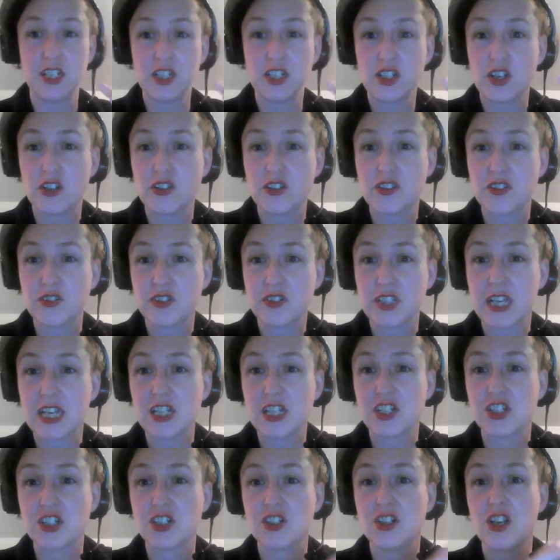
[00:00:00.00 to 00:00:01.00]
a
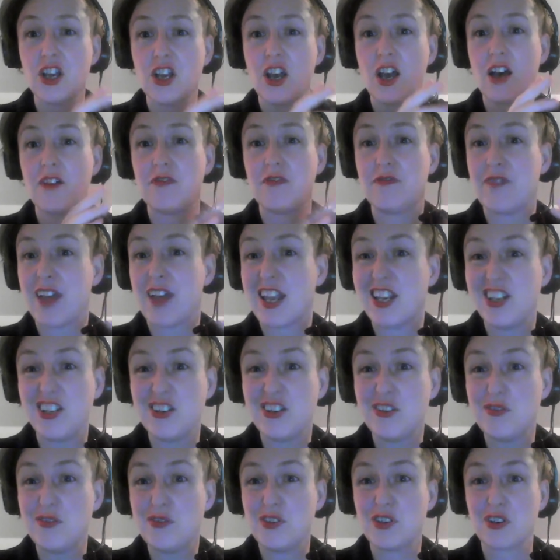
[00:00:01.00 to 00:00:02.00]
consultation, a
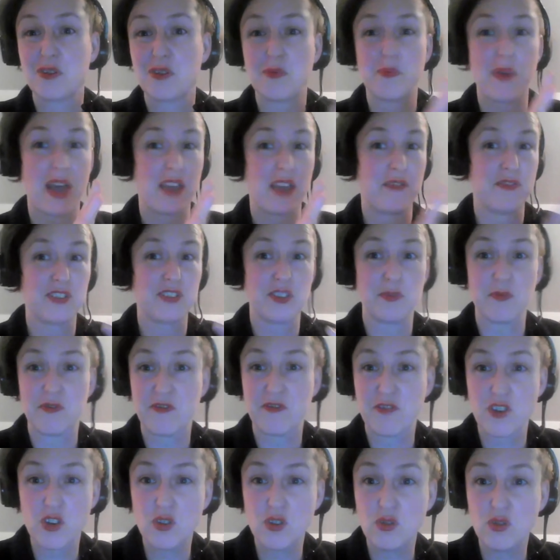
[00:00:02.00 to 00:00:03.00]
venue, you can pay for some
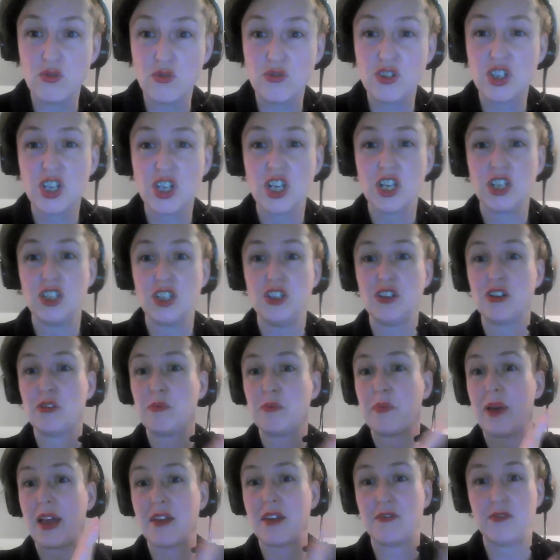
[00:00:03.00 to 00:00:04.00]
food, you
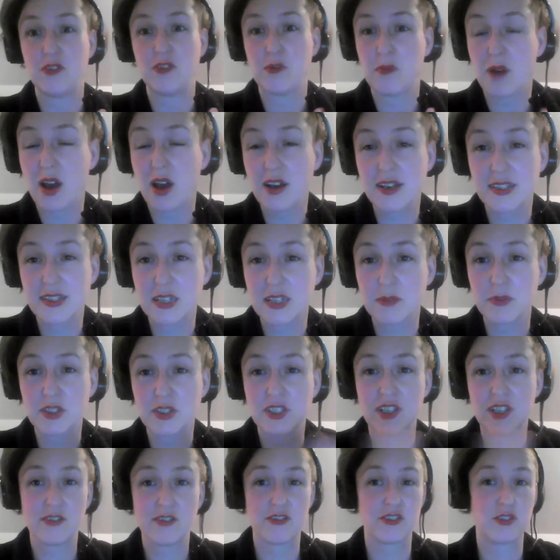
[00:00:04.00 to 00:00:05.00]
can pay for your marketing
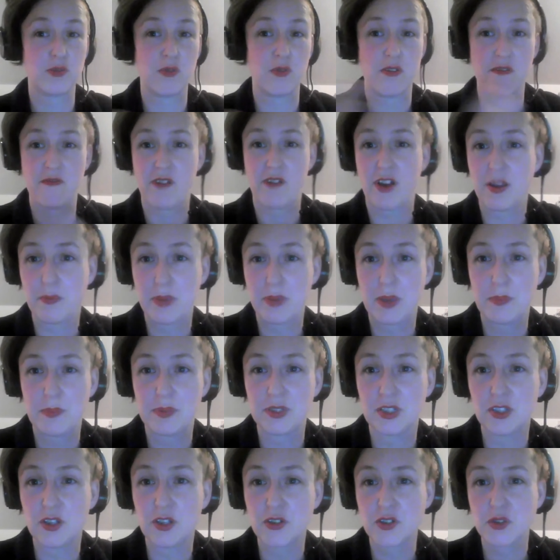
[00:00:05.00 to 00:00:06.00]
materials to invite people
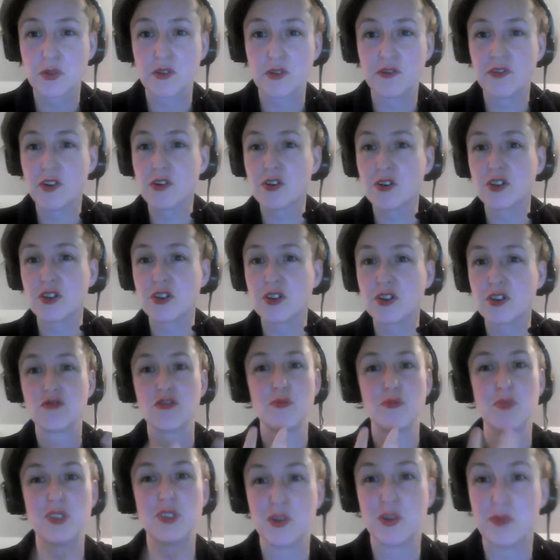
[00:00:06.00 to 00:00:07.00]
along to a focus
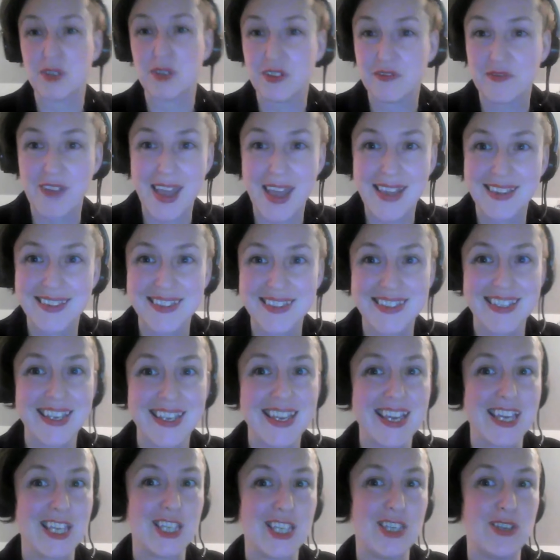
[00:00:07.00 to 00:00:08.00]
group, to an event,
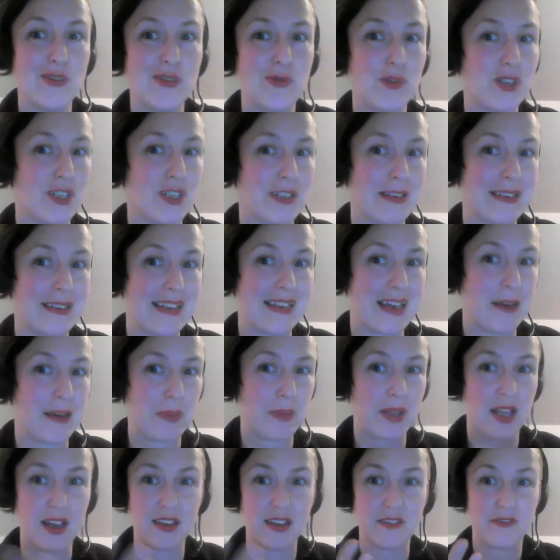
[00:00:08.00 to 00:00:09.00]
you can
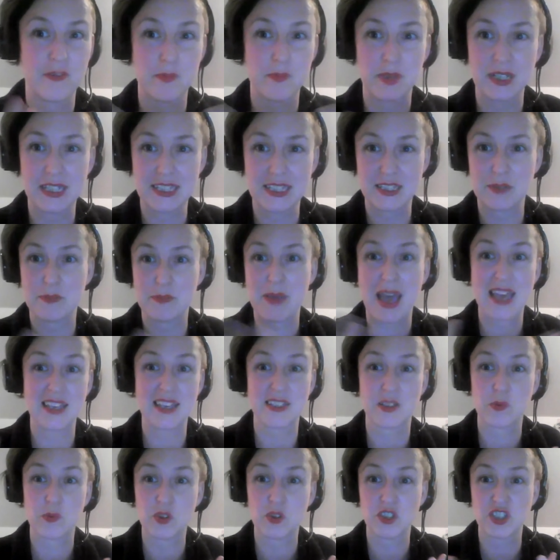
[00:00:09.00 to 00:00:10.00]
apply for money to pay
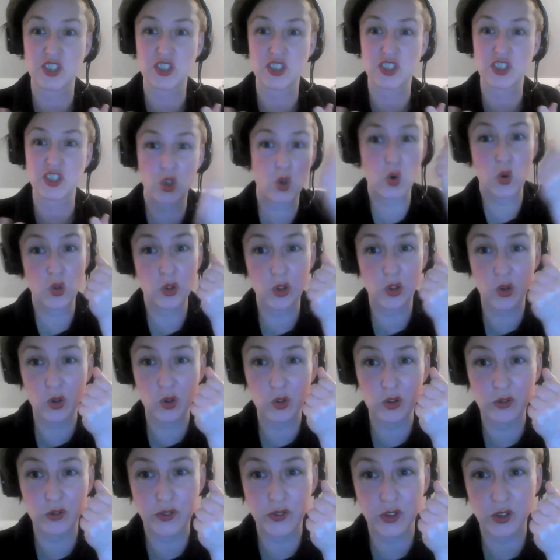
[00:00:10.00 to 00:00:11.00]
someone to call
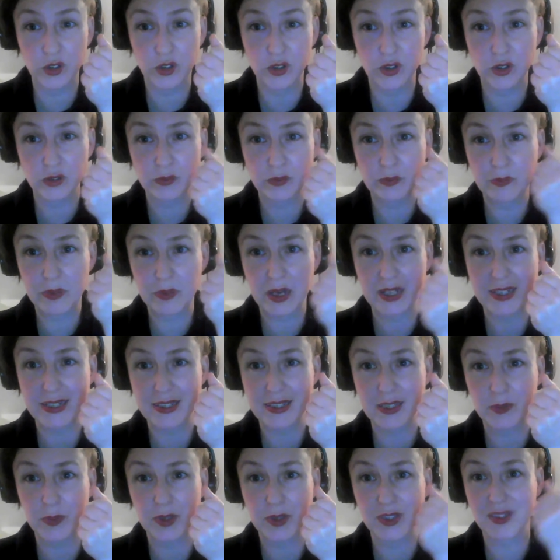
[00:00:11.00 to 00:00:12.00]
all of your
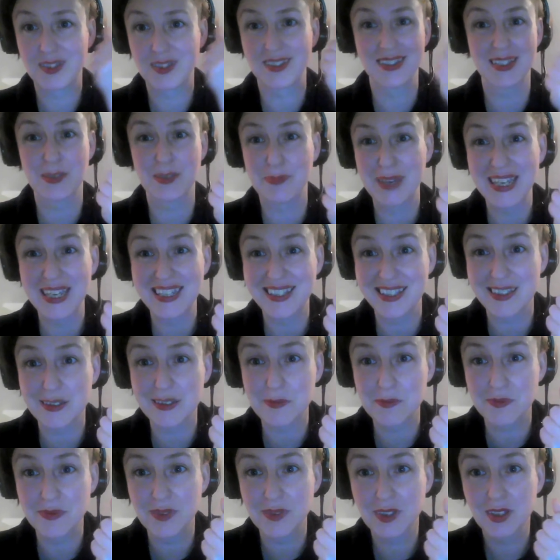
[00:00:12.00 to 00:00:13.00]
participants and speak to
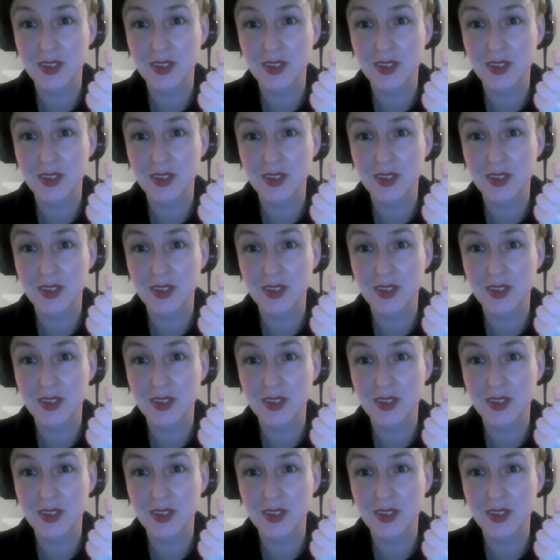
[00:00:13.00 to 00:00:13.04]
them.